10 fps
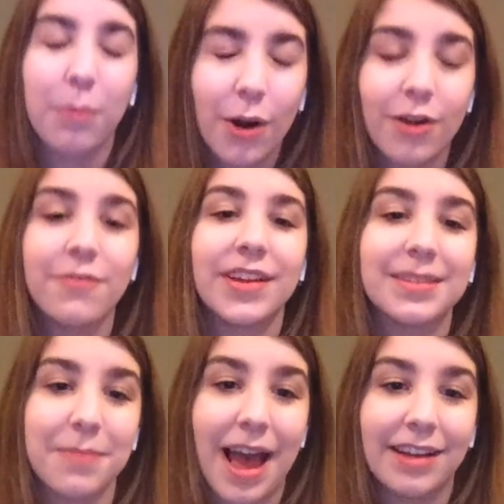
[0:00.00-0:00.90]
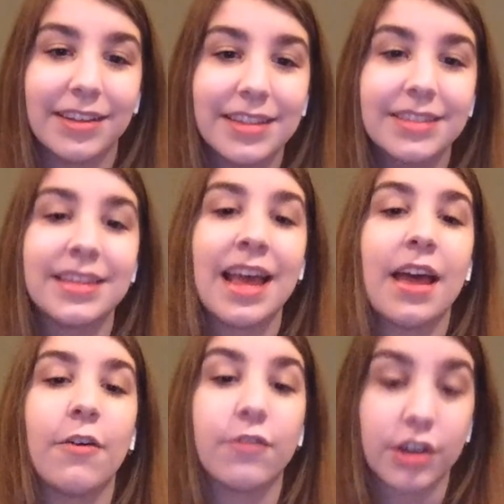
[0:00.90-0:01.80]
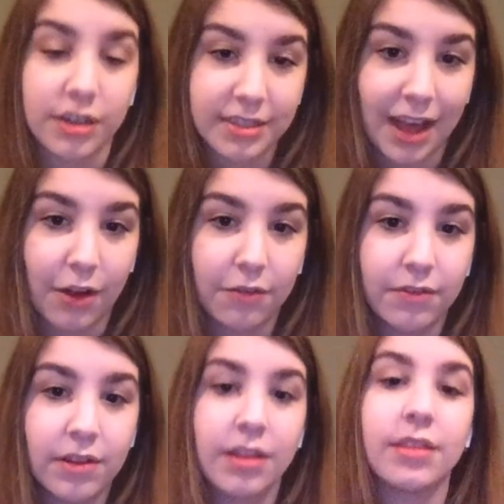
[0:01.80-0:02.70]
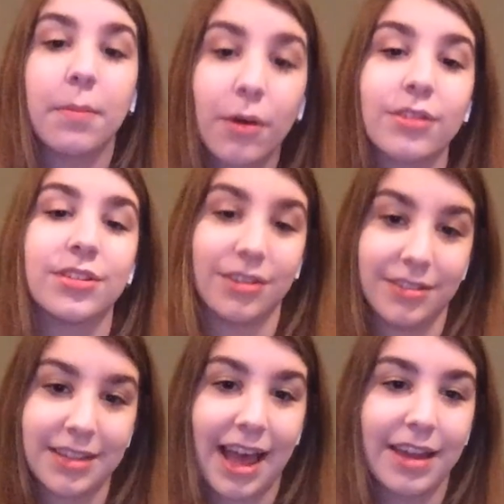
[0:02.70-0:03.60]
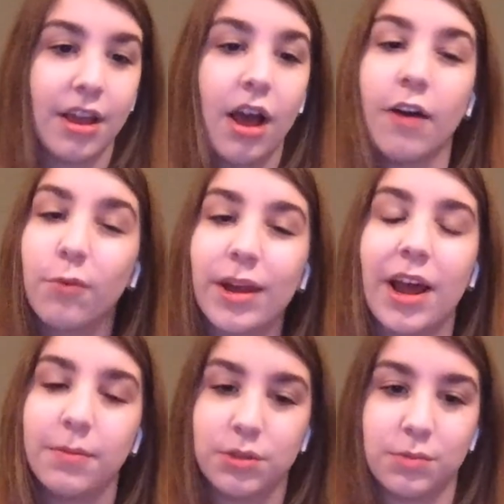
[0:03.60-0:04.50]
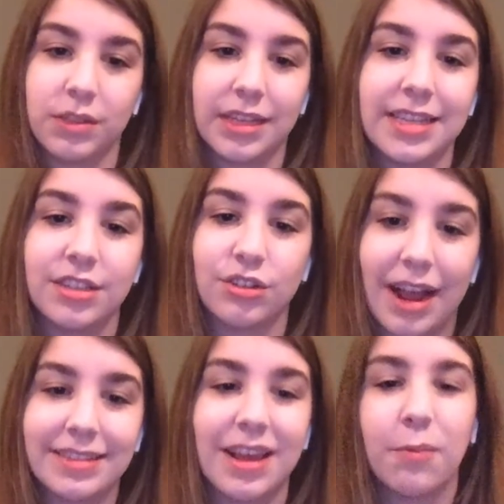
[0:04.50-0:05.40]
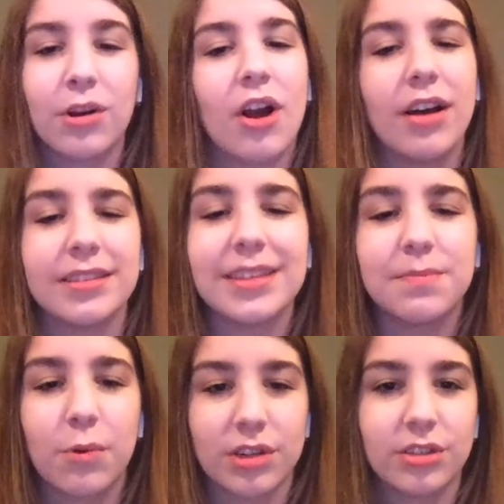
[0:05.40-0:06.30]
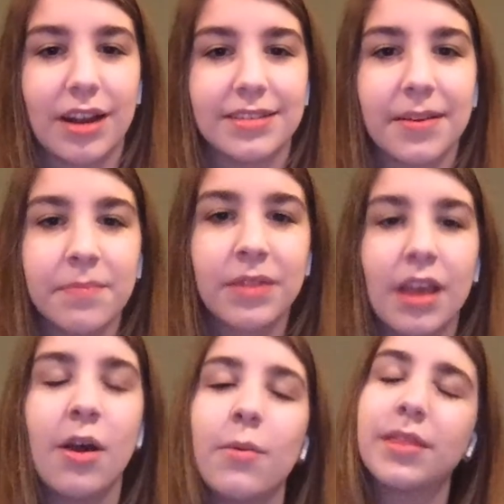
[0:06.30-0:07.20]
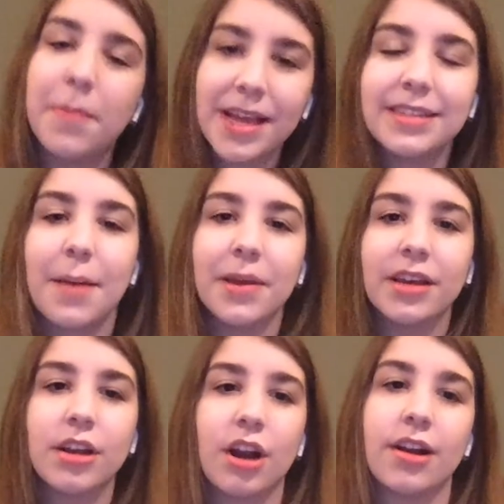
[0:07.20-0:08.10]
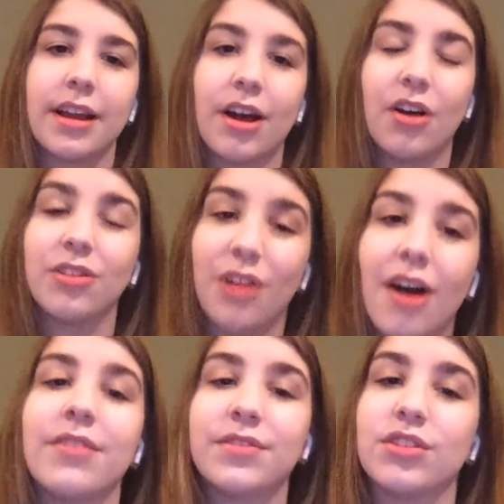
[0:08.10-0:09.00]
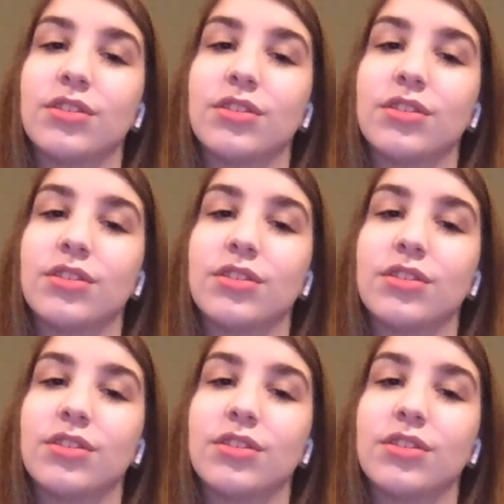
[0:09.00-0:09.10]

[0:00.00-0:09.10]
perfect balance for yourself, the personal side of what helps release stress and what causes more stress. With the pandemic occurring, a lot of